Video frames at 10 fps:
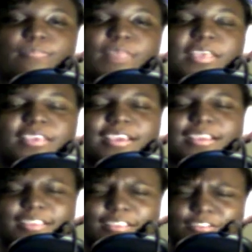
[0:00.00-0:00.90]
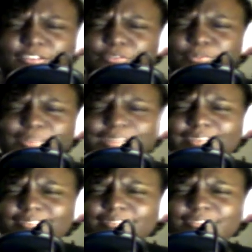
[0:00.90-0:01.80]
Yeah, can you read
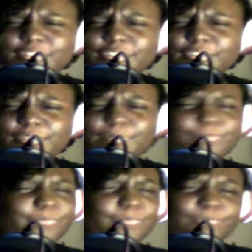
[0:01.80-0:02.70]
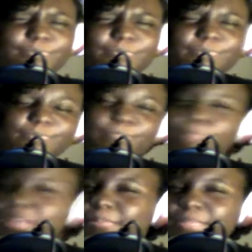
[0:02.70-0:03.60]
your
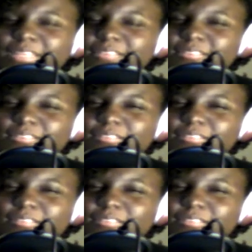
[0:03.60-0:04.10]
bandmates?